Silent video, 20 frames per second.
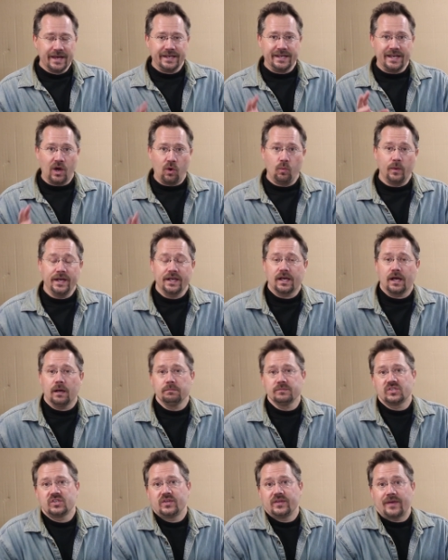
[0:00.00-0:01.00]
Now, when it
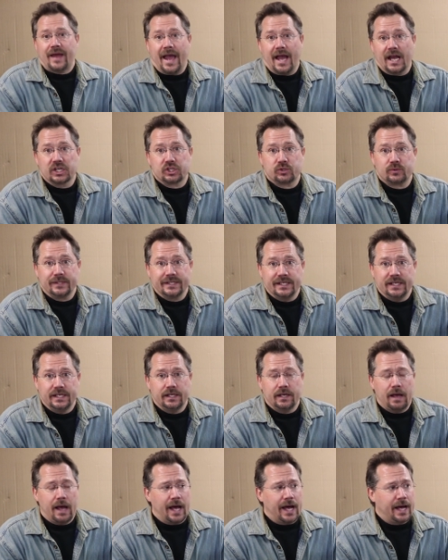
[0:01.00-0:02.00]
comes to
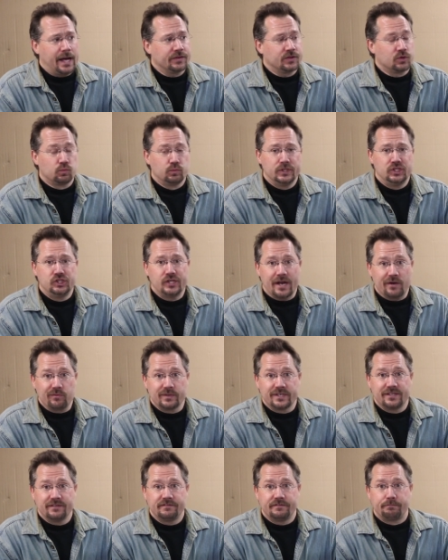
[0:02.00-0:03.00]
actually the
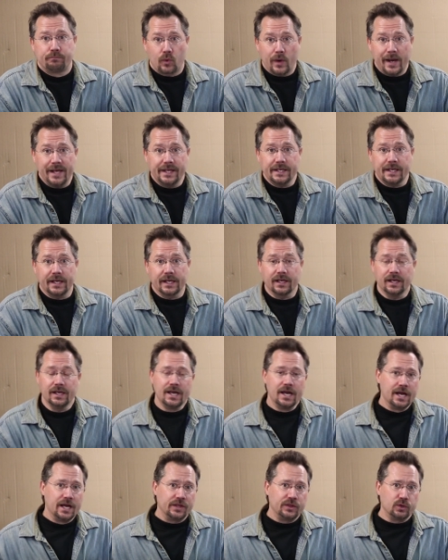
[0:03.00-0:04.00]
regenerative braking,
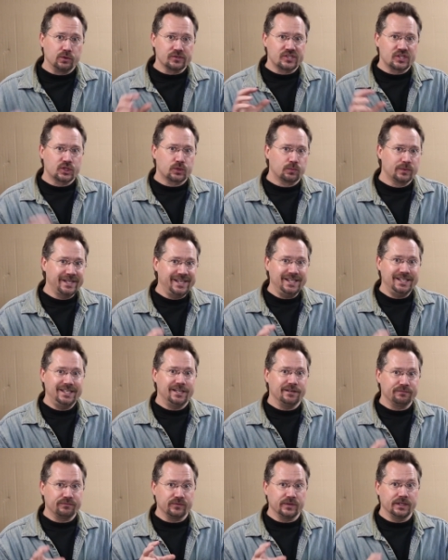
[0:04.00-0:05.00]
there's three
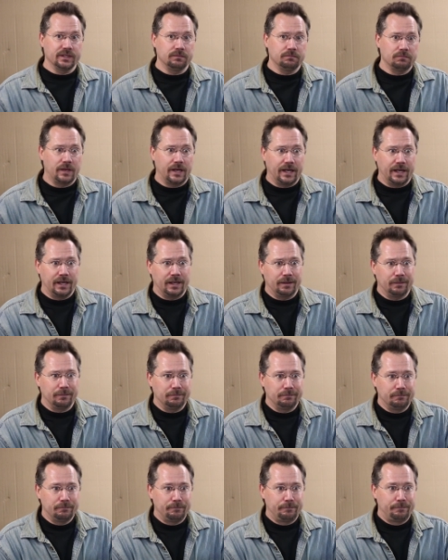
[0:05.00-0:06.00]
different
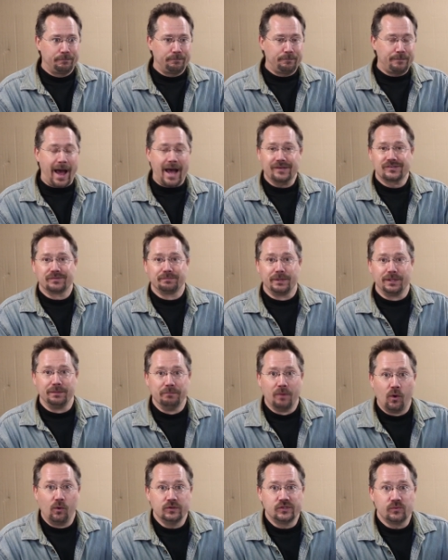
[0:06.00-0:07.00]
possible
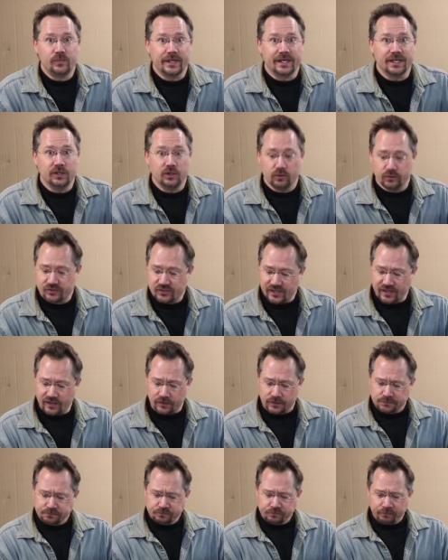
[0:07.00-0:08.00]
modes we can use
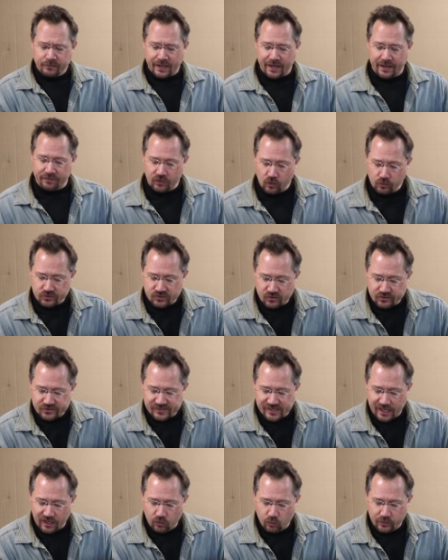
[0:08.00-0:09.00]
here. And those are
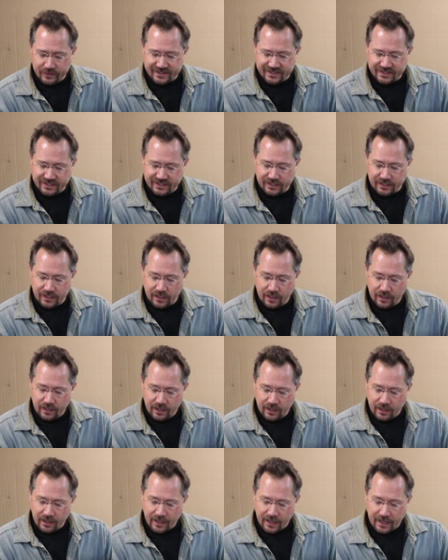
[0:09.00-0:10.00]
set with the
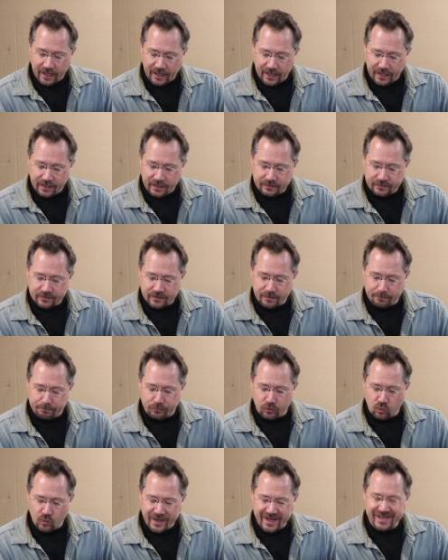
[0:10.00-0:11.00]

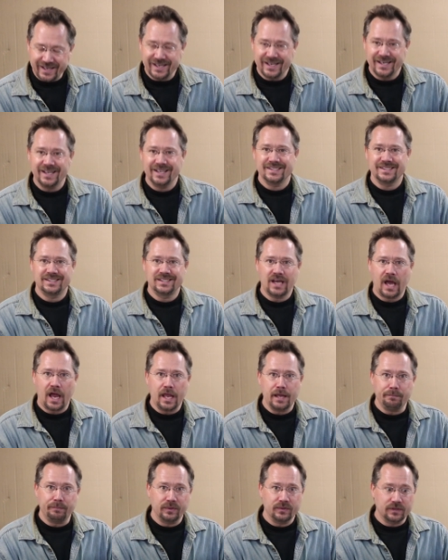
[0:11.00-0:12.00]
brake
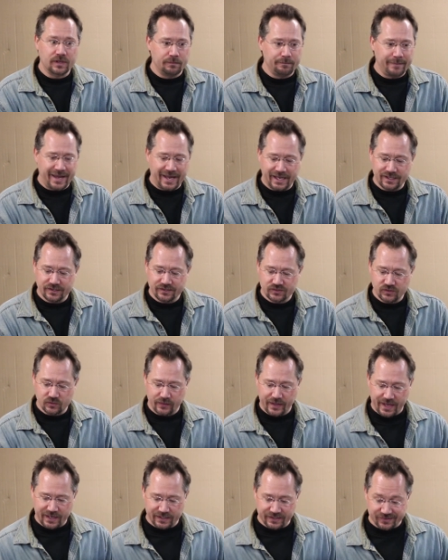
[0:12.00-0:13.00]
type command. So
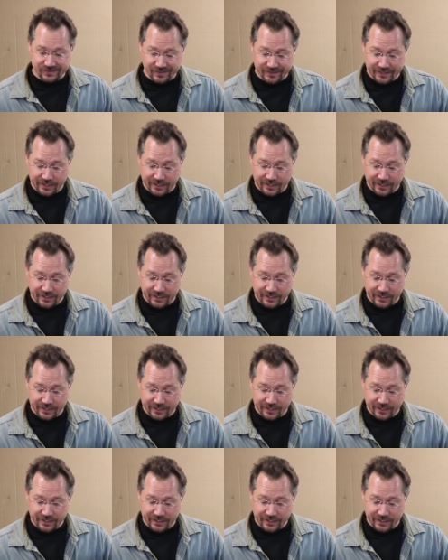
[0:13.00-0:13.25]
that is